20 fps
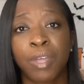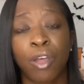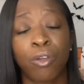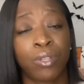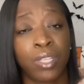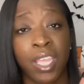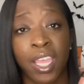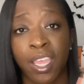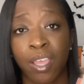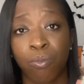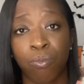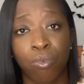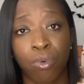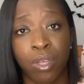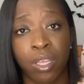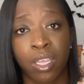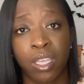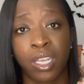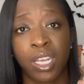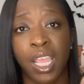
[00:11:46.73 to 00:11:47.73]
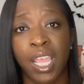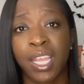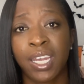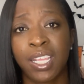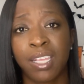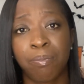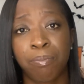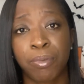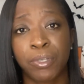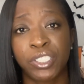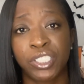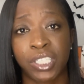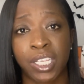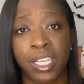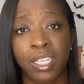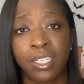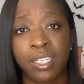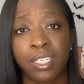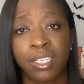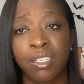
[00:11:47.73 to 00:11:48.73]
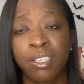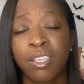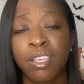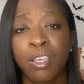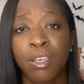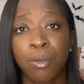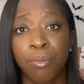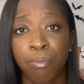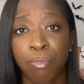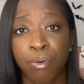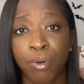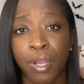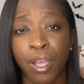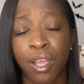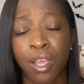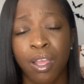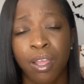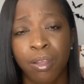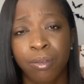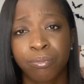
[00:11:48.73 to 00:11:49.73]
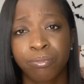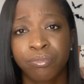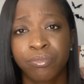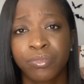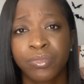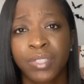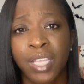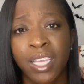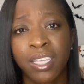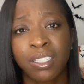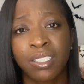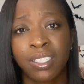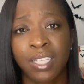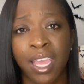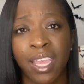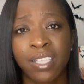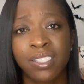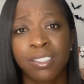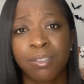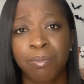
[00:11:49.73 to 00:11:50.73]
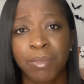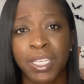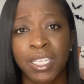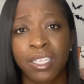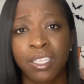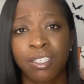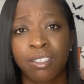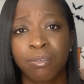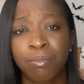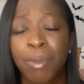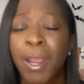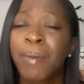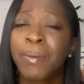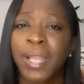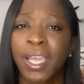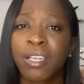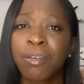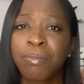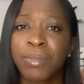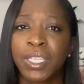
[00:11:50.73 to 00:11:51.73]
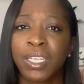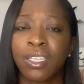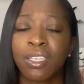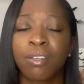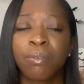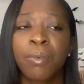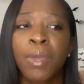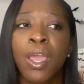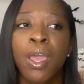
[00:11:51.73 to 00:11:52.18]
Only had one, and it projected like a light to medium, probably like a medium,